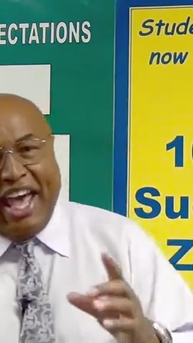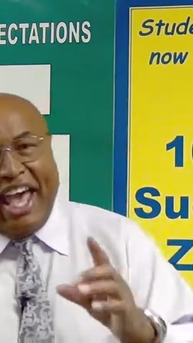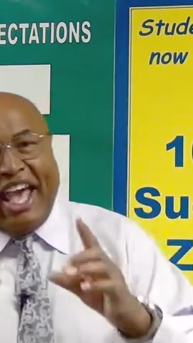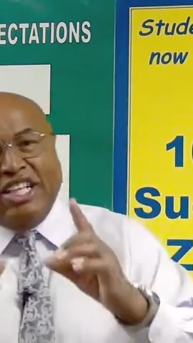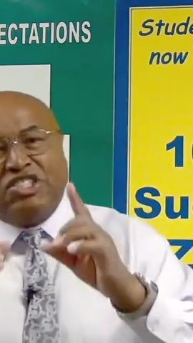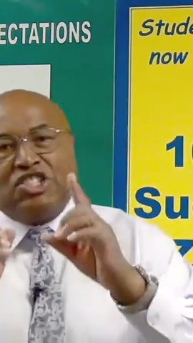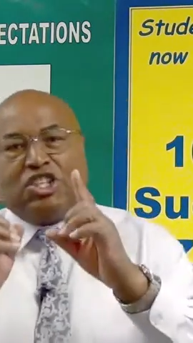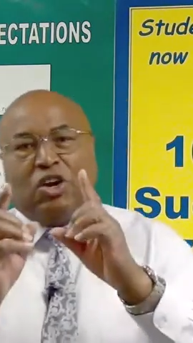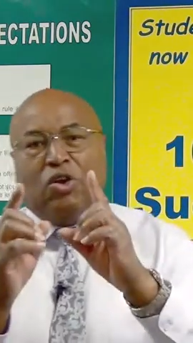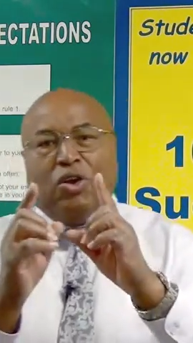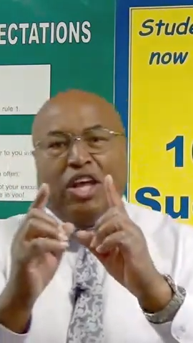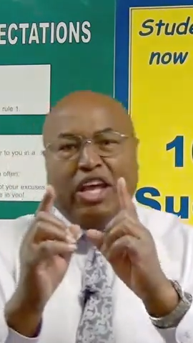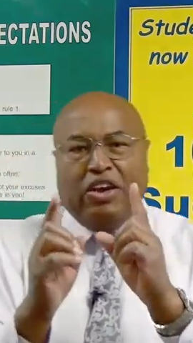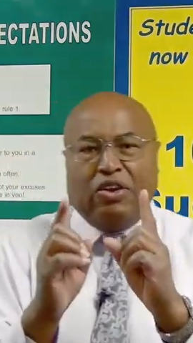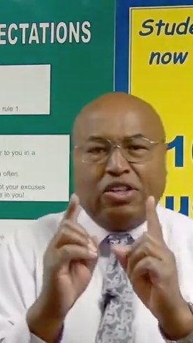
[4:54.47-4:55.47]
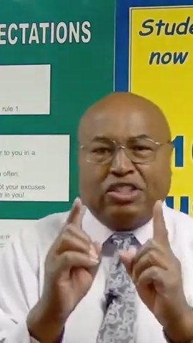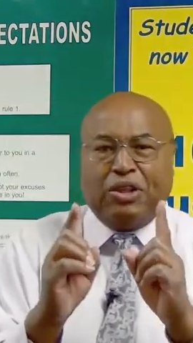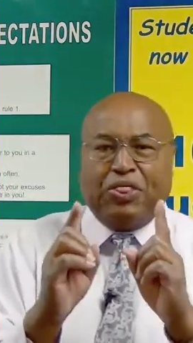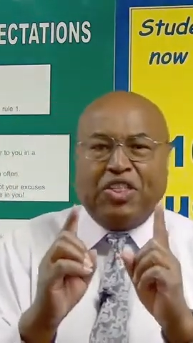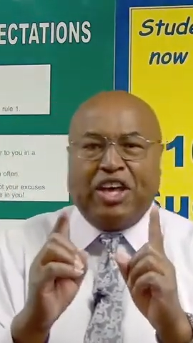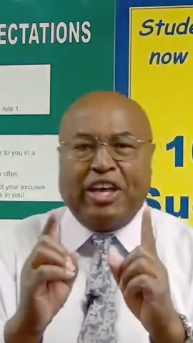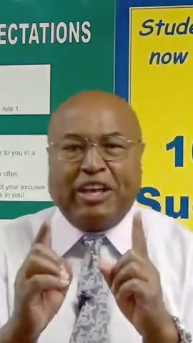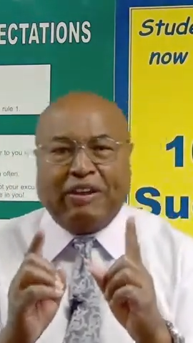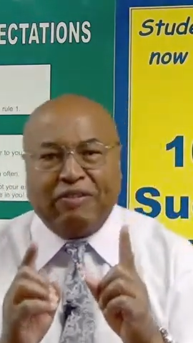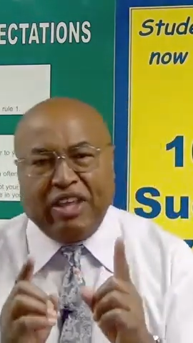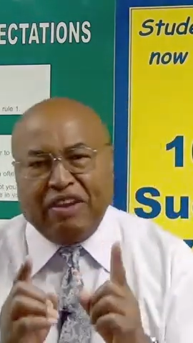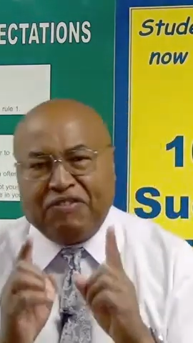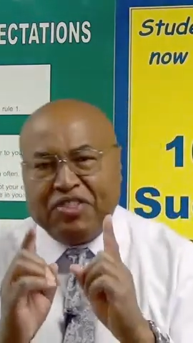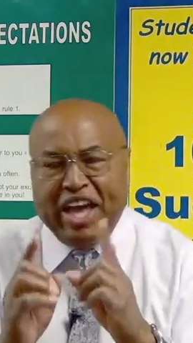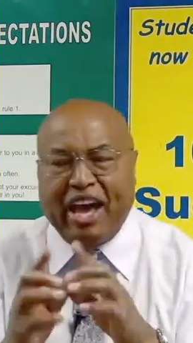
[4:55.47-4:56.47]
And so here's the thing.
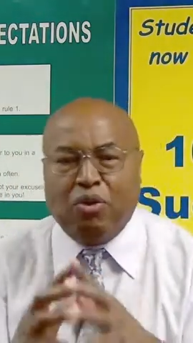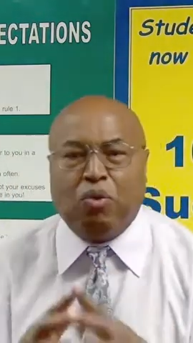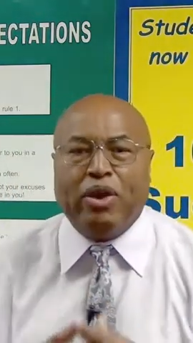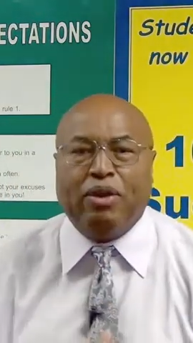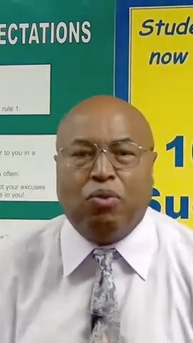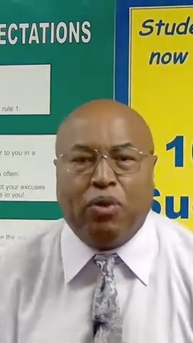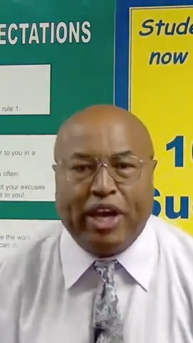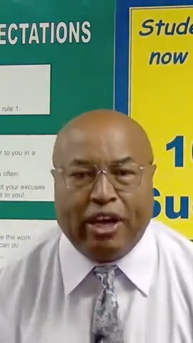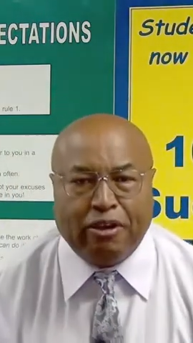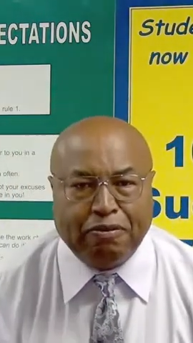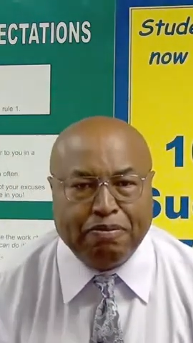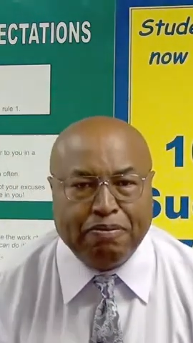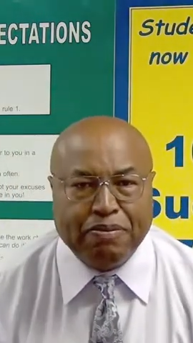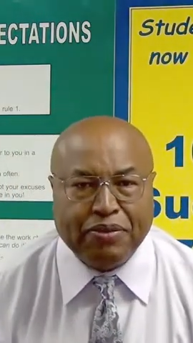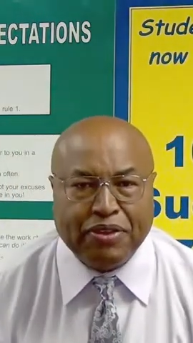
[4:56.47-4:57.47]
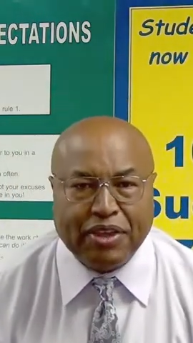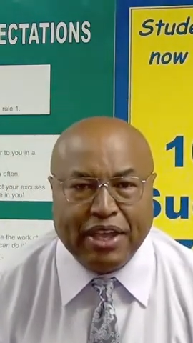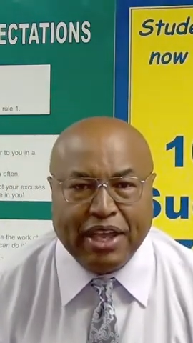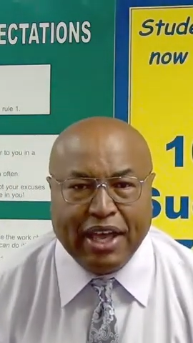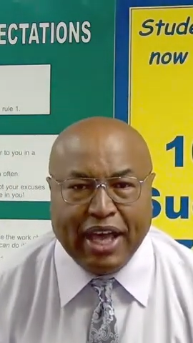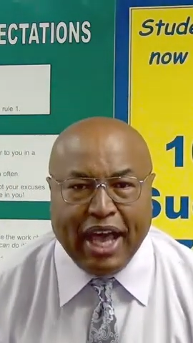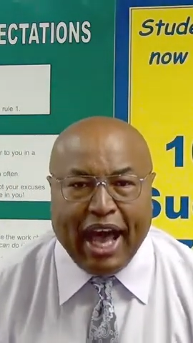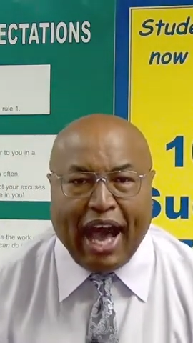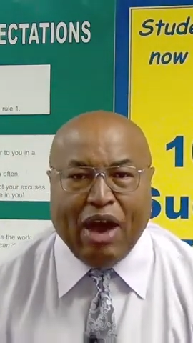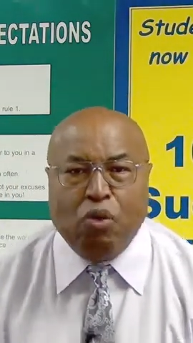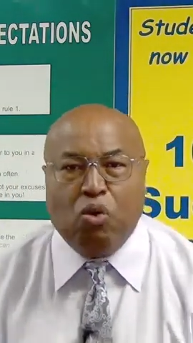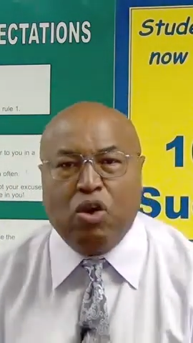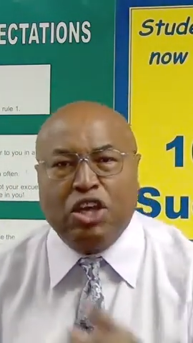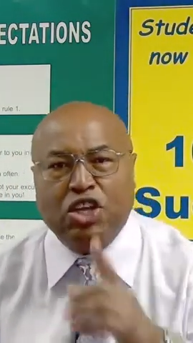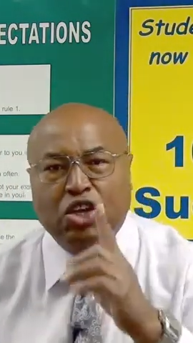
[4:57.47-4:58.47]
If that went well, I
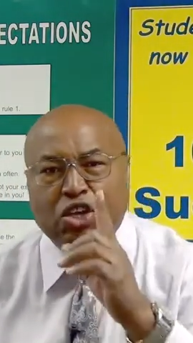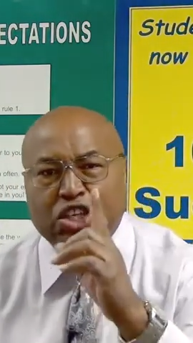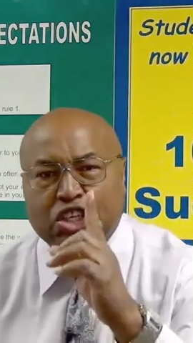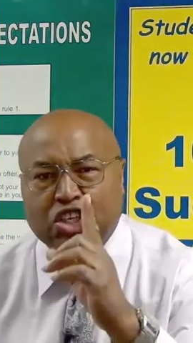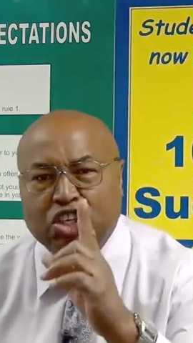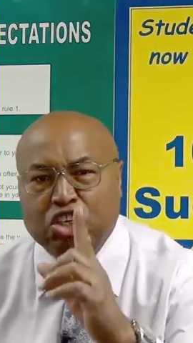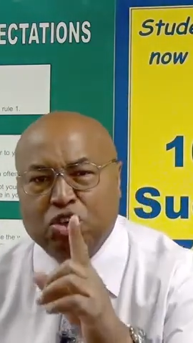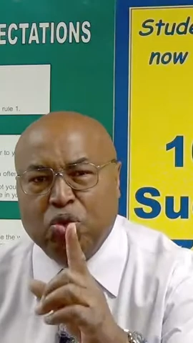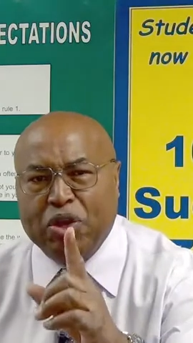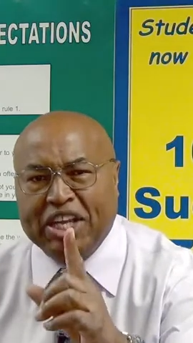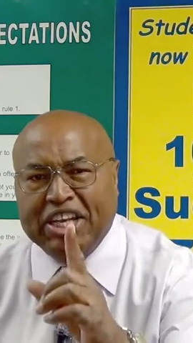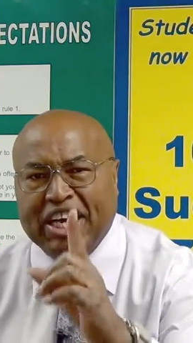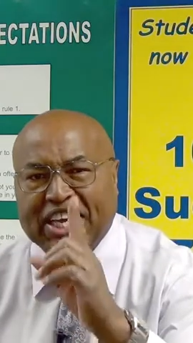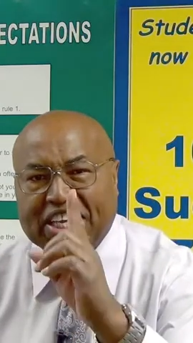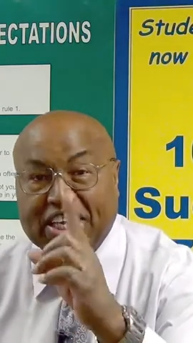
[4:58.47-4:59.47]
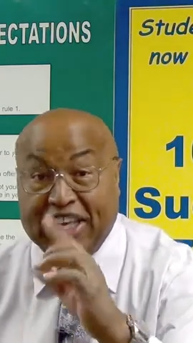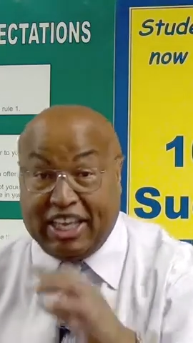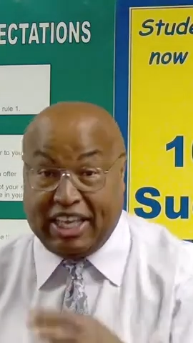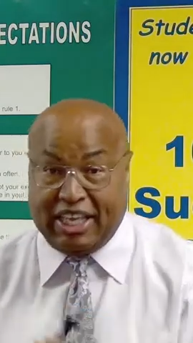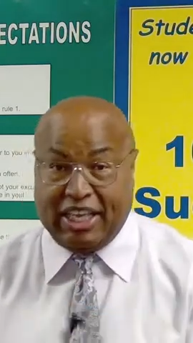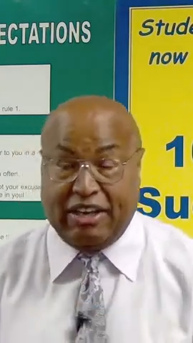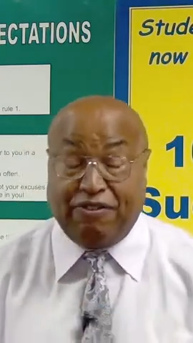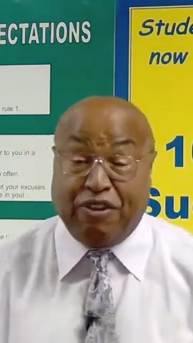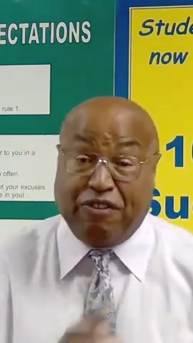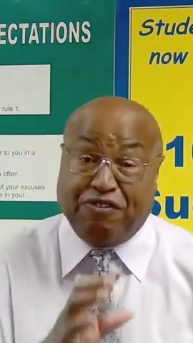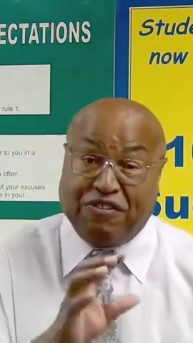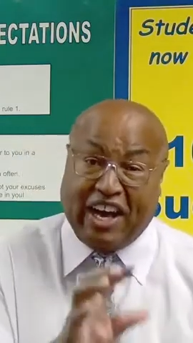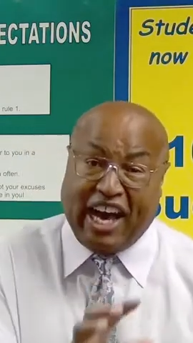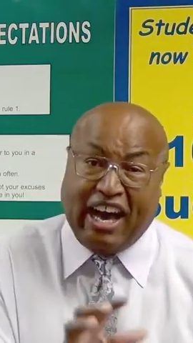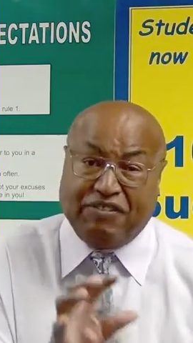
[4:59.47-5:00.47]
want you to do it again for
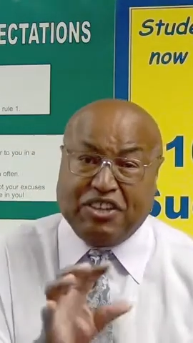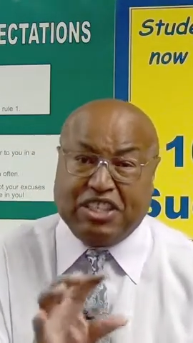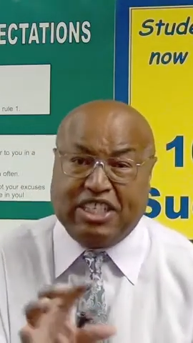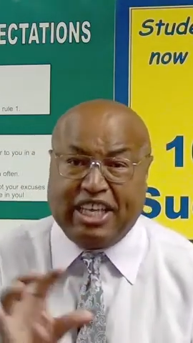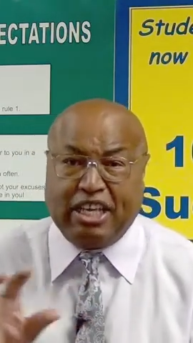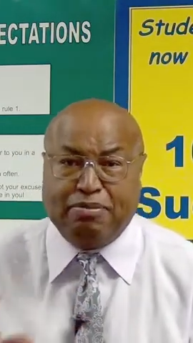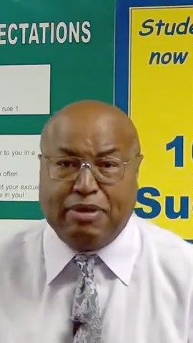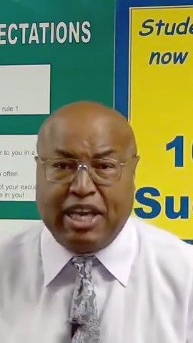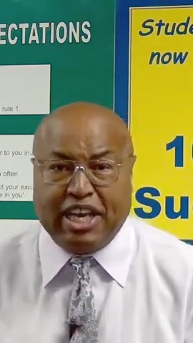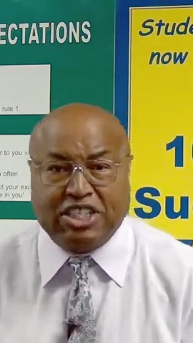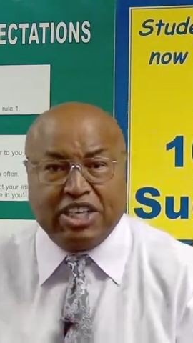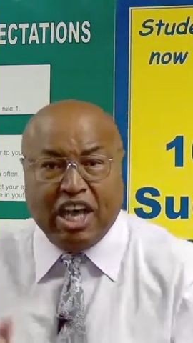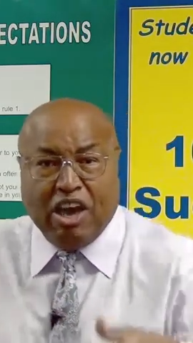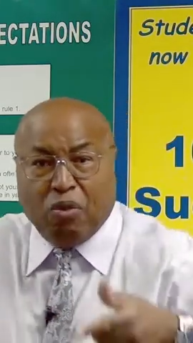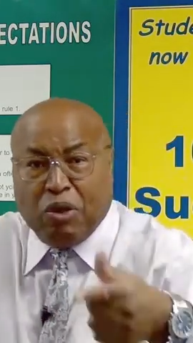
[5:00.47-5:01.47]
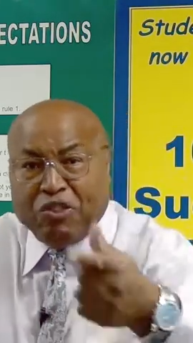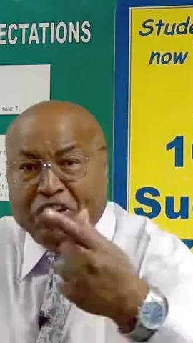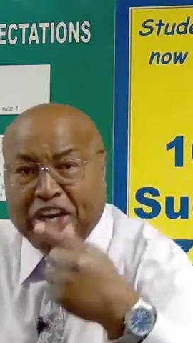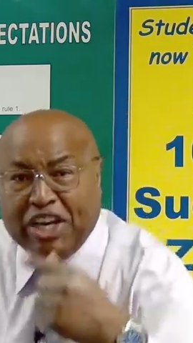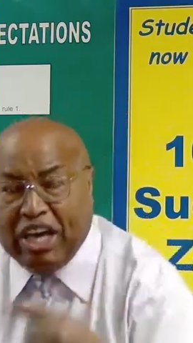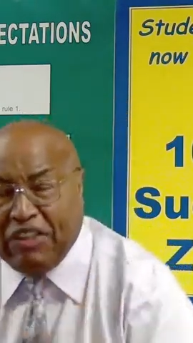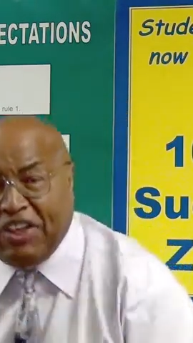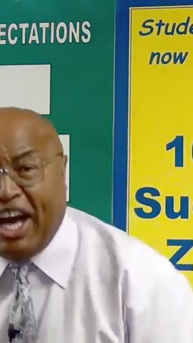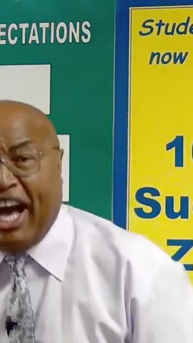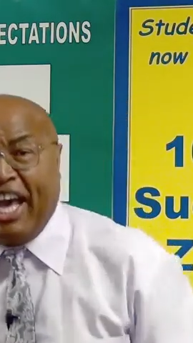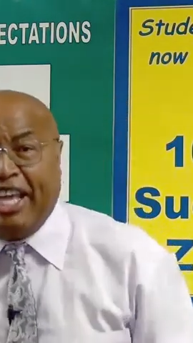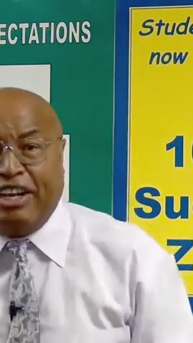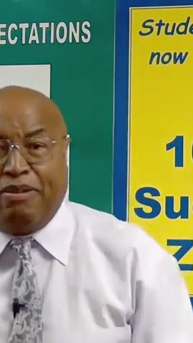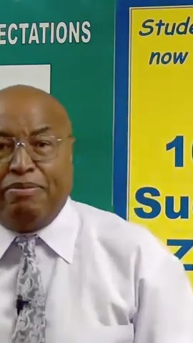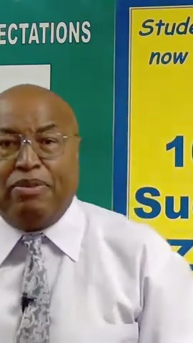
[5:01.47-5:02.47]
5 to 10 minutes with another
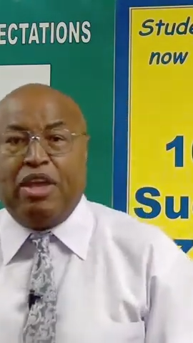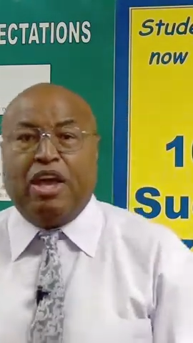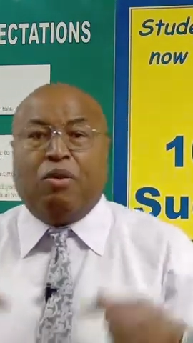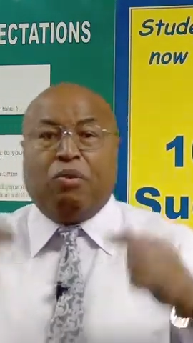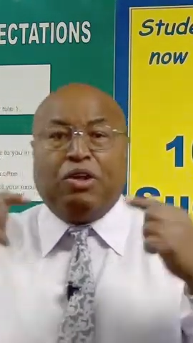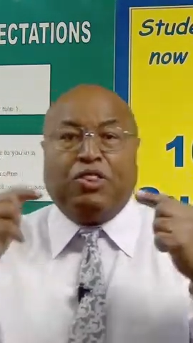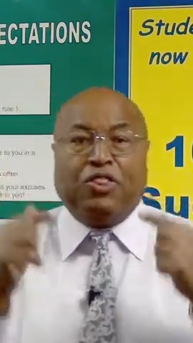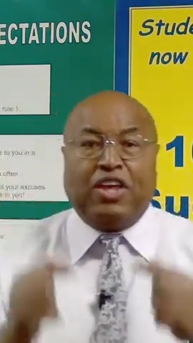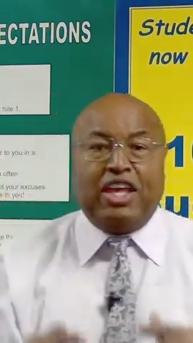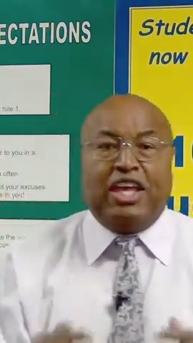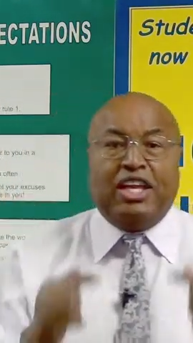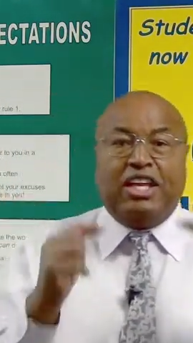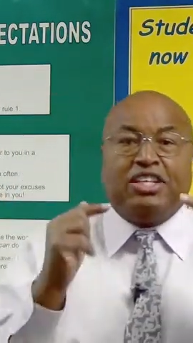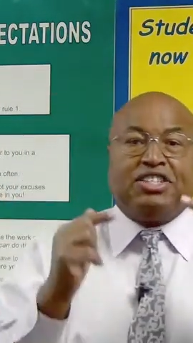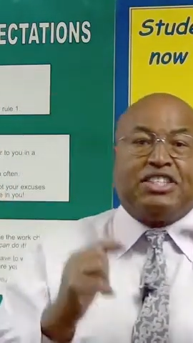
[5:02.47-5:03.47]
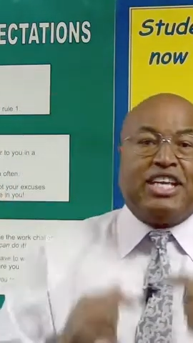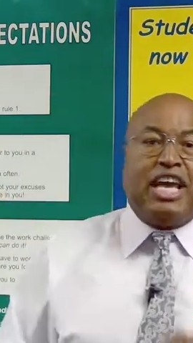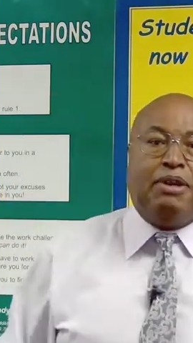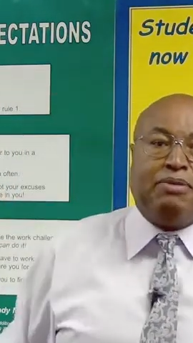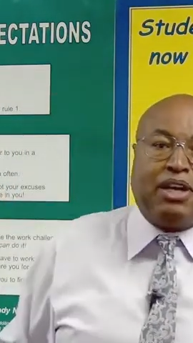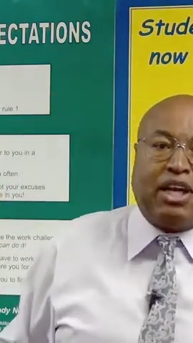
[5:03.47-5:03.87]
item within the same